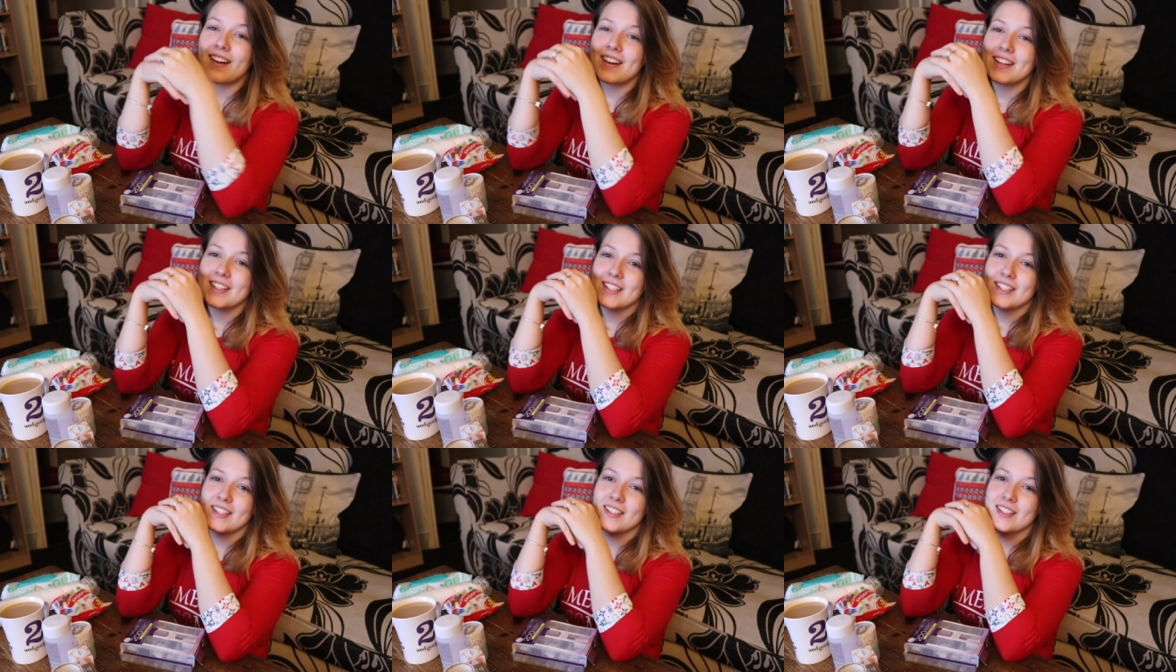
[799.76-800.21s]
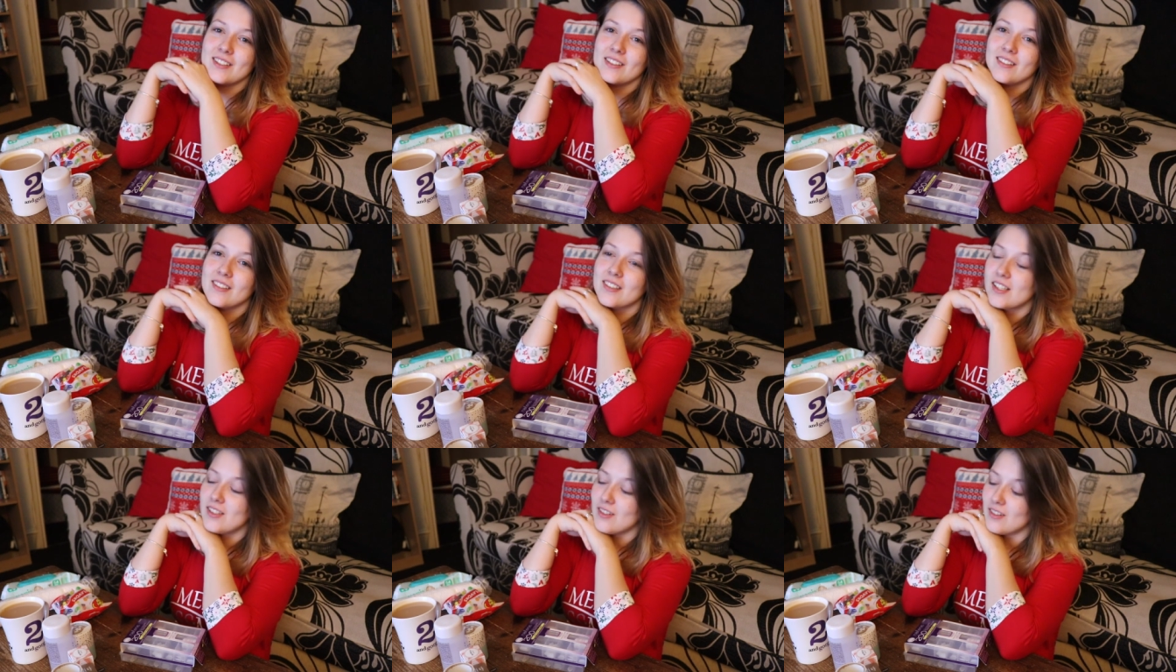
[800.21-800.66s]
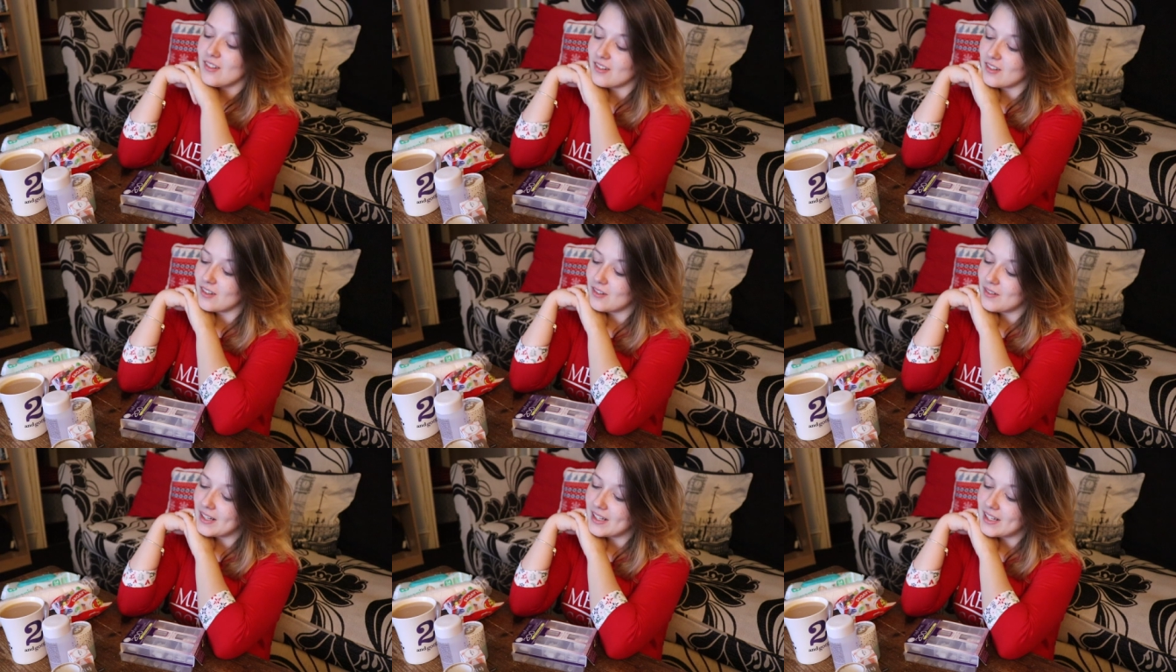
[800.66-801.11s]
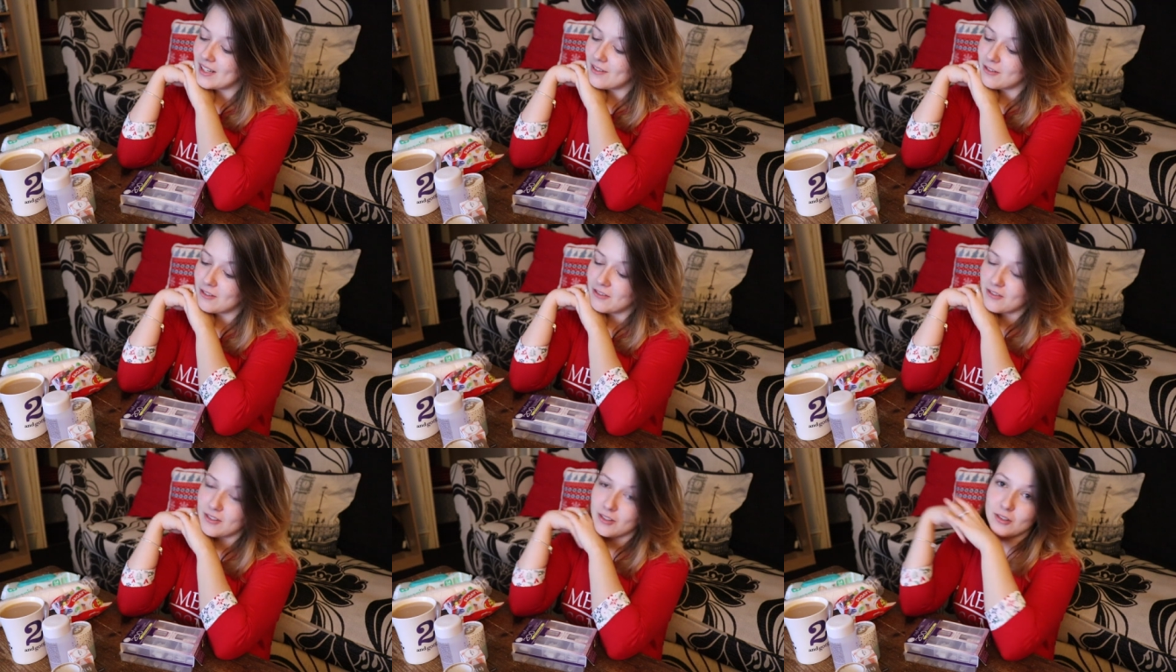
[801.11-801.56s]
I just, I don't know, I
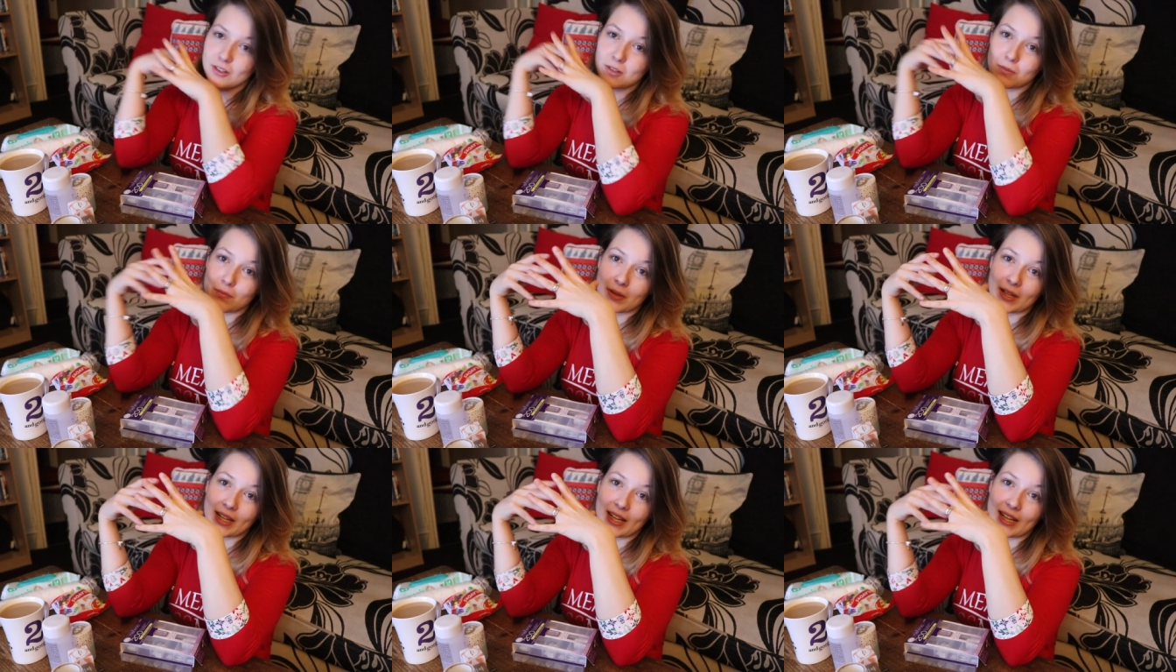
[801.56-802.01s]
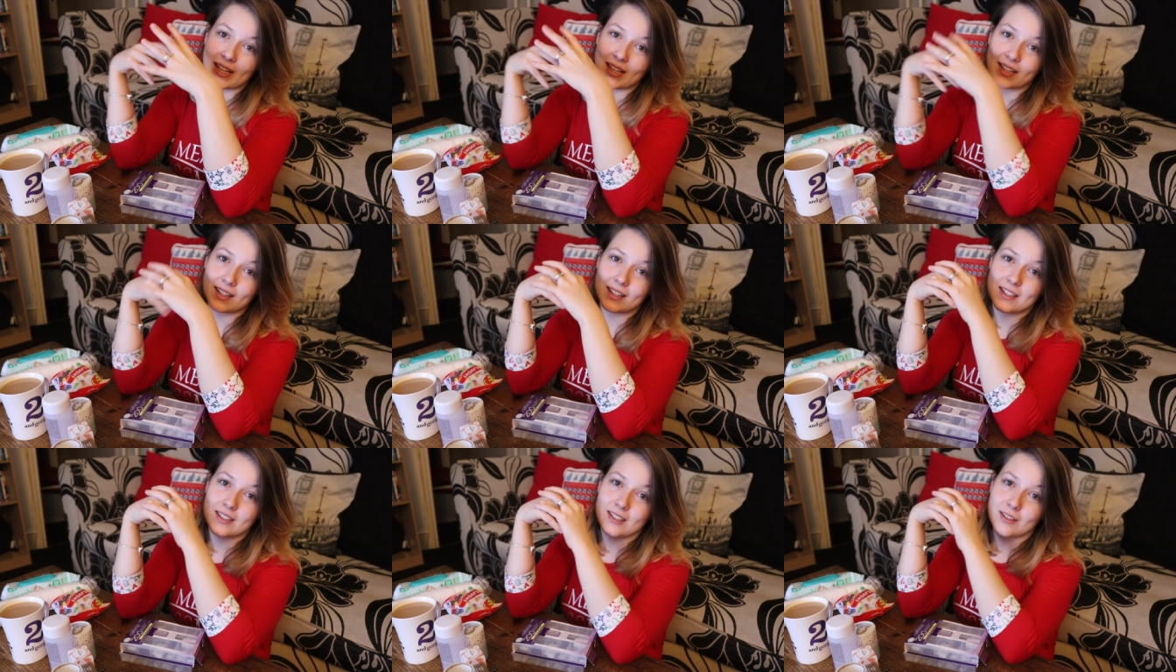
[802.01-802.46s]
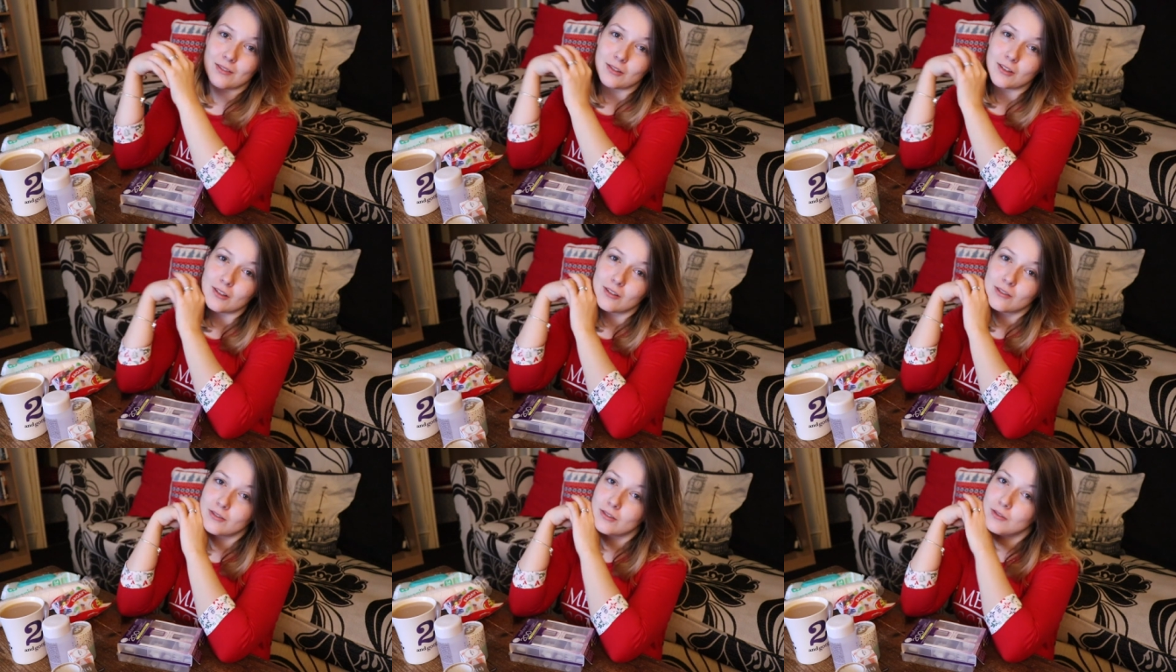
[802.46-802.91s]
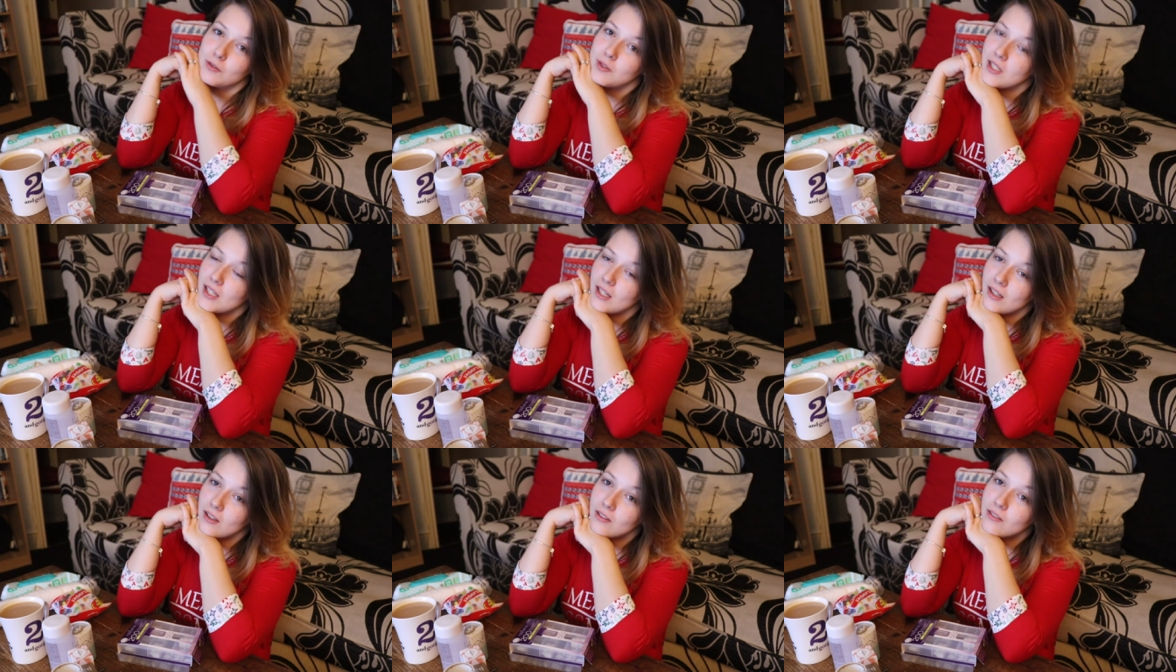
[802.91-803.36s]
never feel complete unless I've got a full
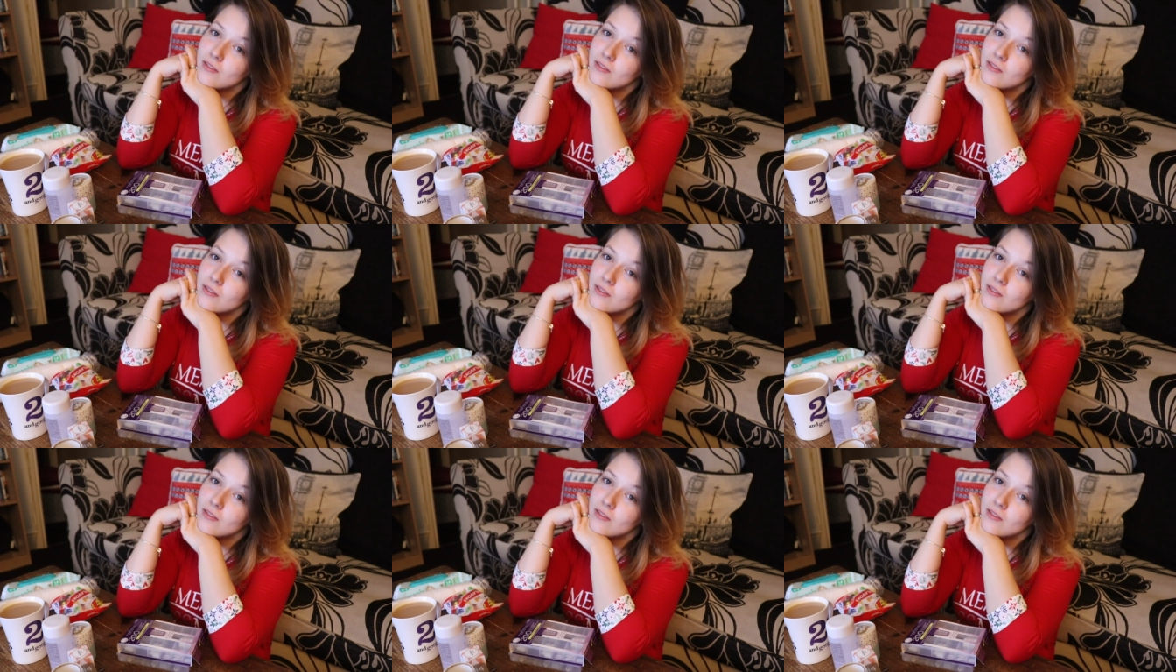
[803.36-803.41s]
set